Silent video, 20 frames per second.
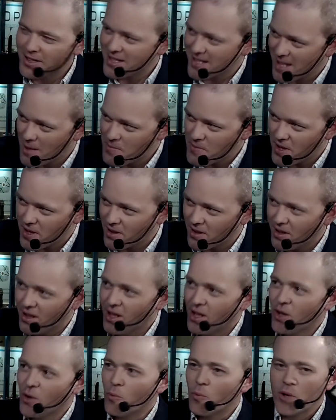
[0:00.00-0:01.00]
something.
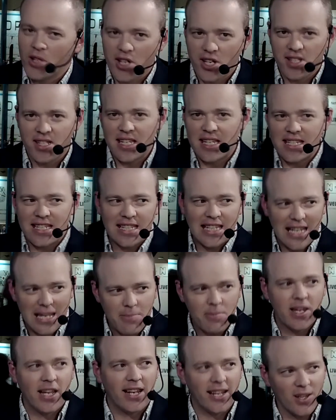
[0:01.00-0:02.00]
We just need to
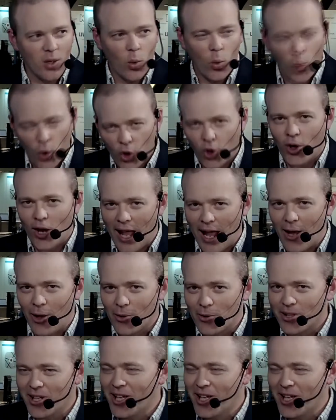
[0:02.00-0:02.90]
keep getting the word out.